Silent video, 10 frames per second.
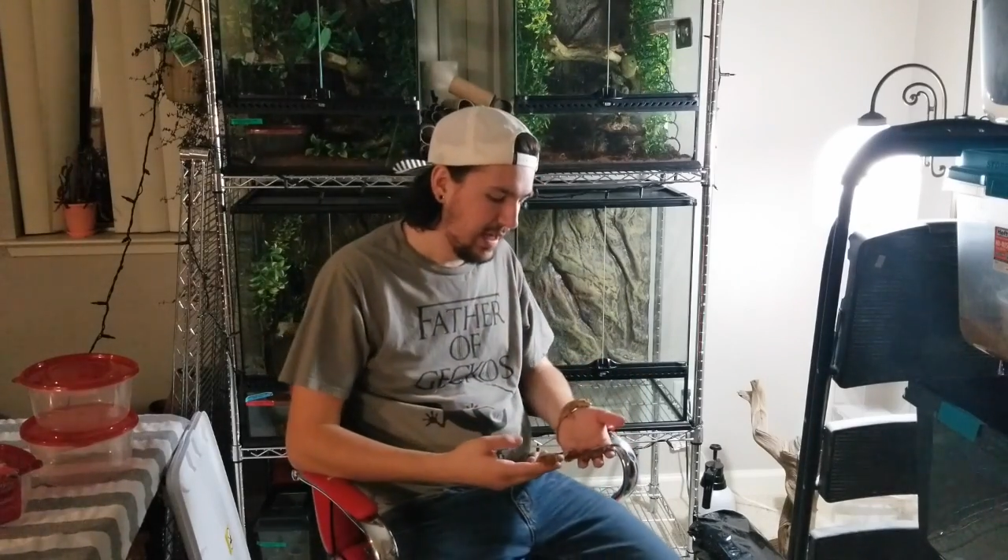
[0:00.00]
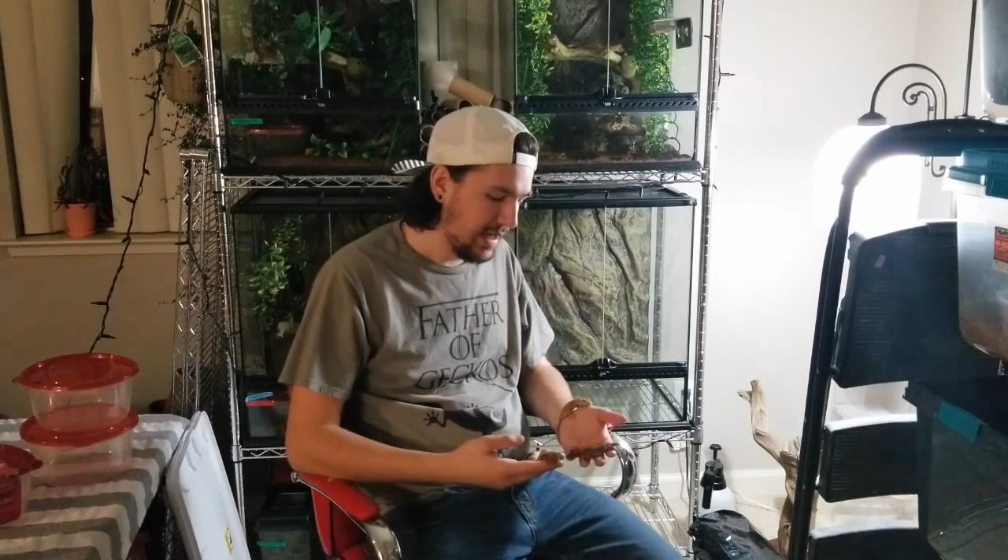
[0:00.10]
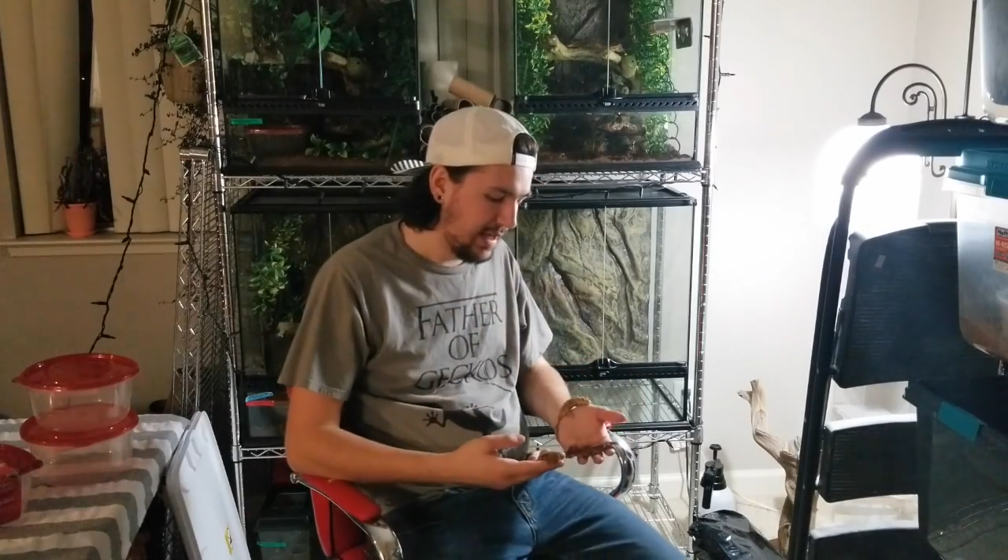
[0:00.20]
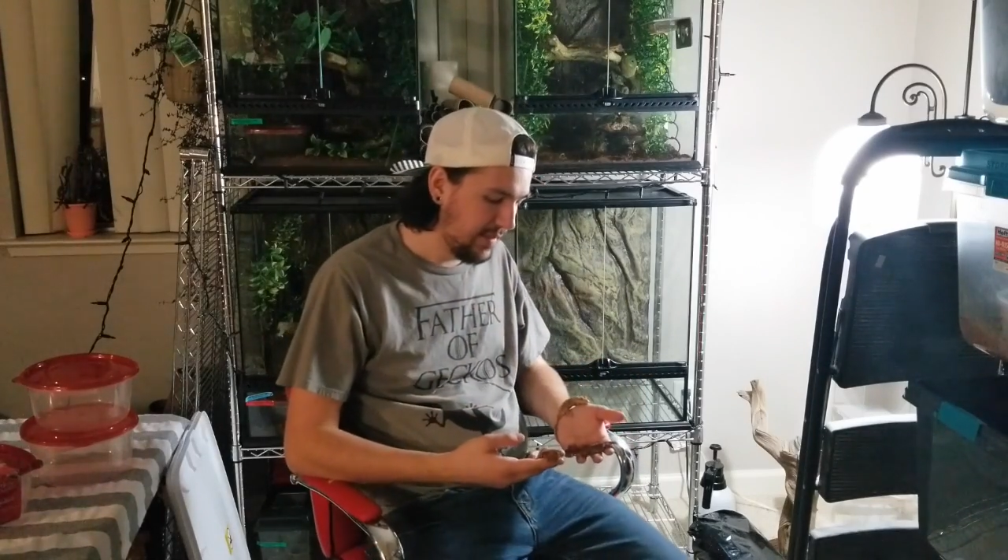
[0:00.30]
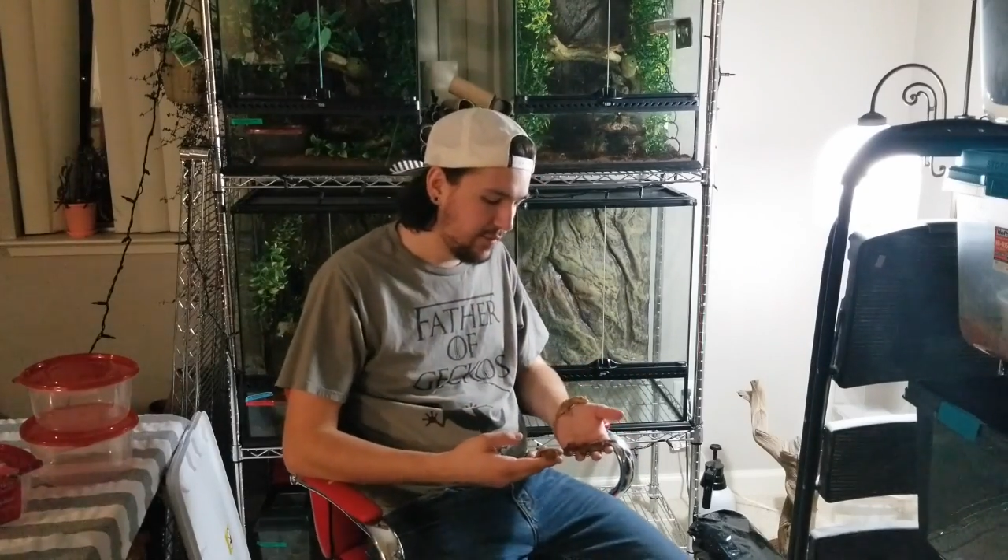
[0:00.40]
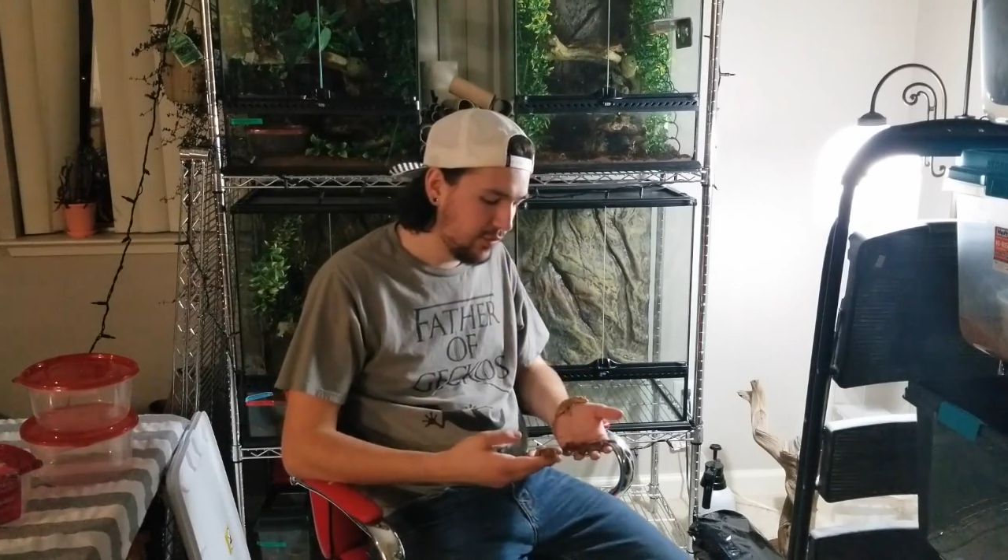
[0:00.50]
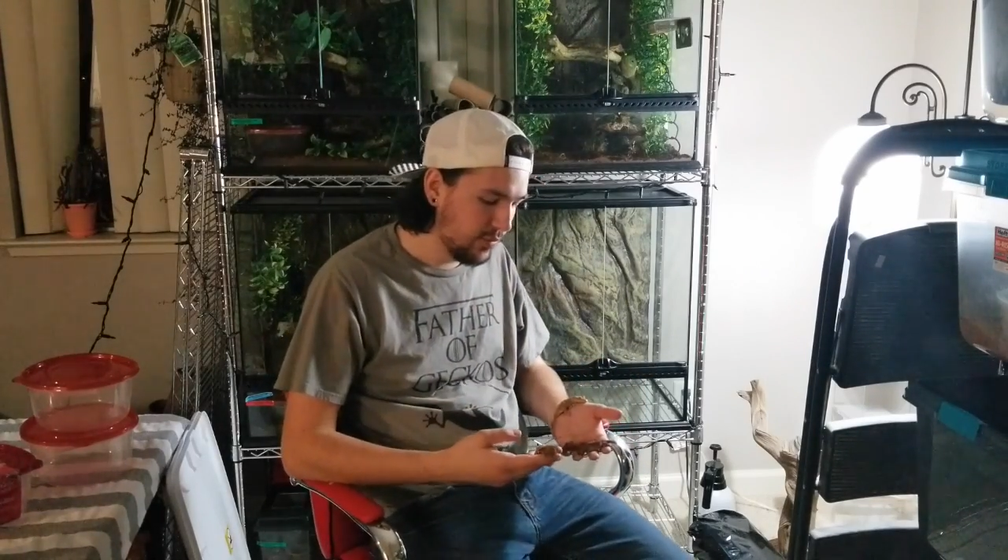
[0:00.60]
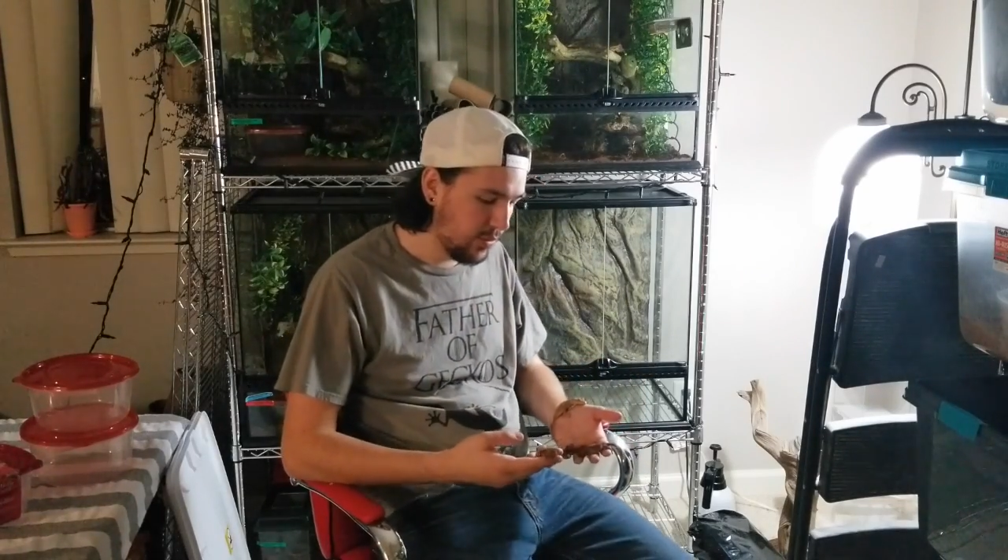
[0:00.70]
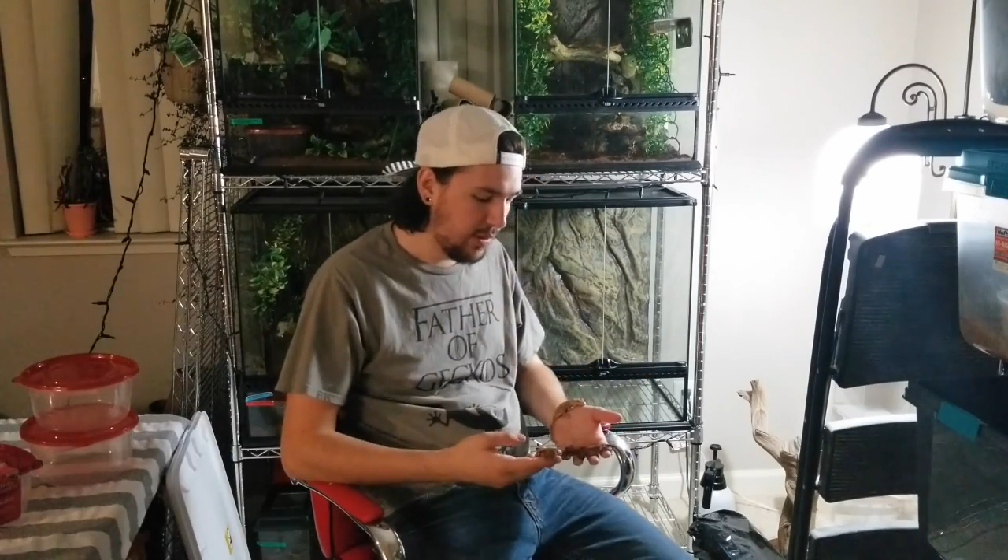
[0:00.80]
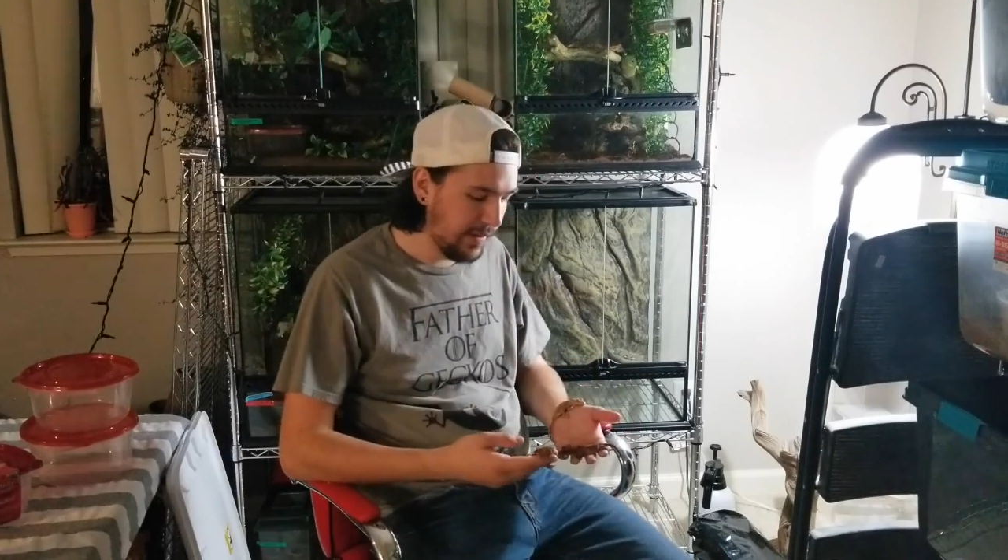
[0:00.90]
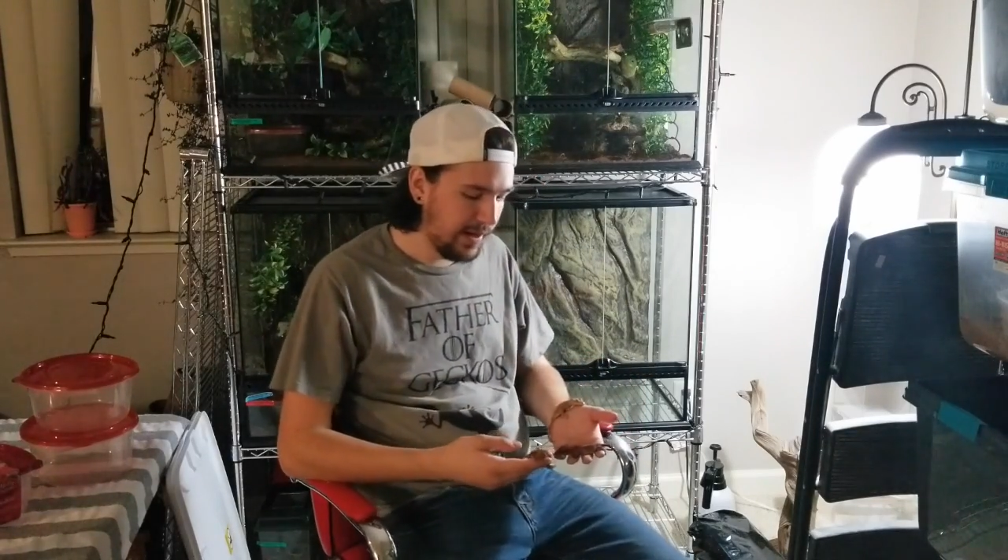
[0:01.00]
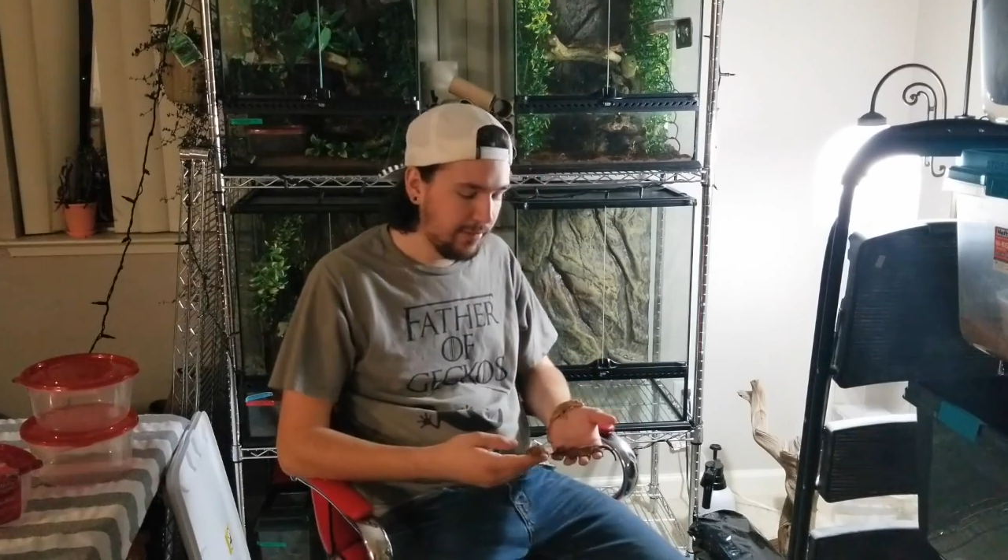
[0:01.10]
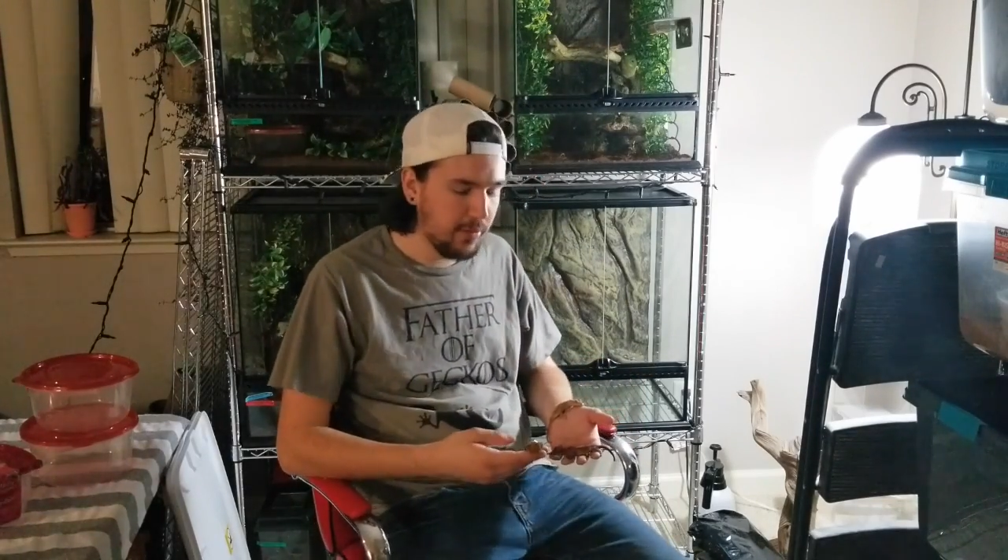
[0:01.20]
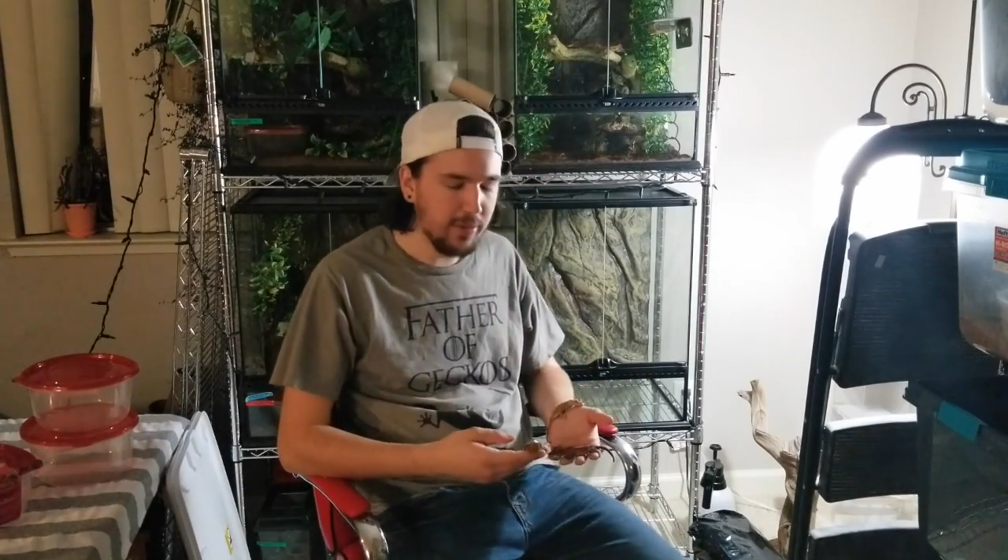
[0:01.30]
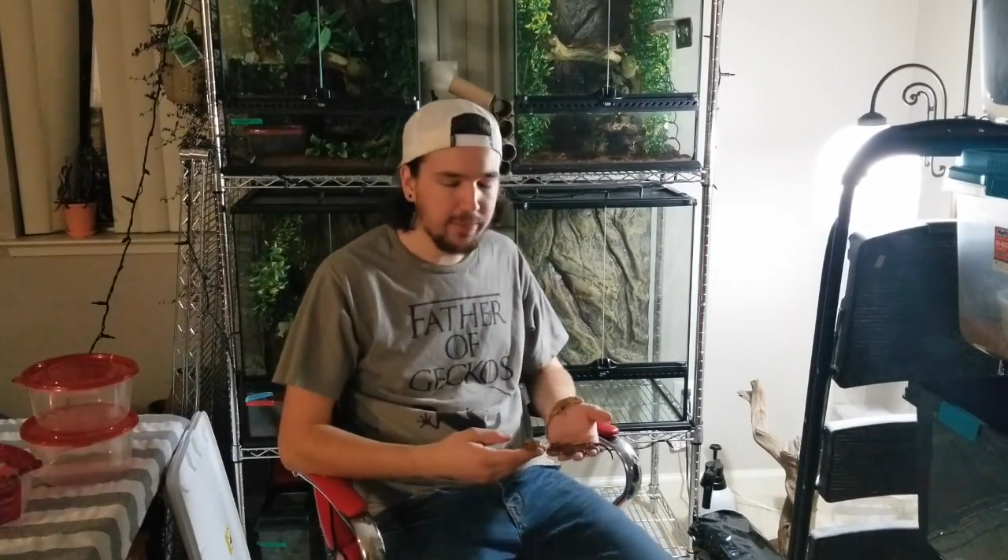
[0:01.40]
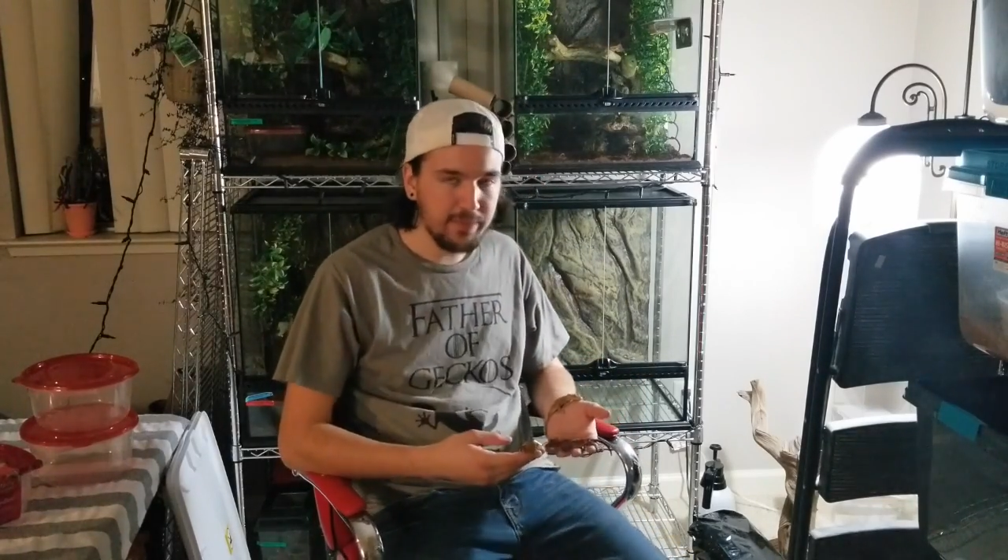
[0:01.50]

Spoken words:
I have 2 more that I want